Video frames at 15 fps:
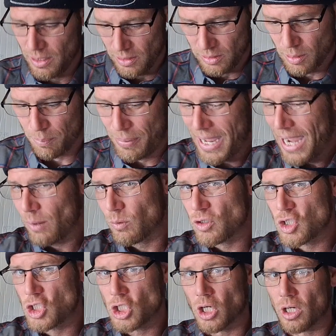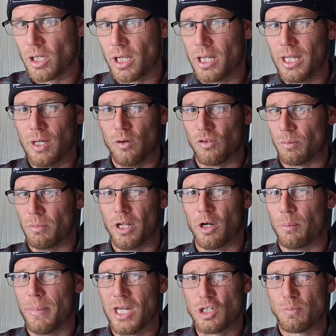The bag was junk. It was a little
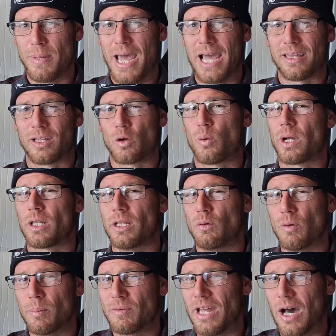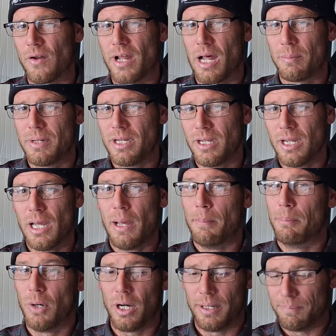mesh bag that quickly ripped out on me,
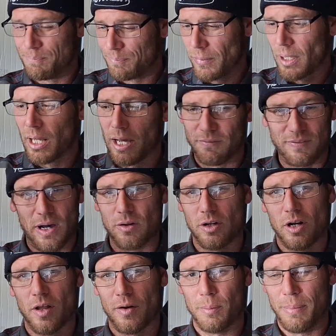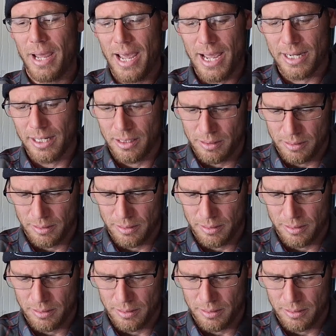but found another bag,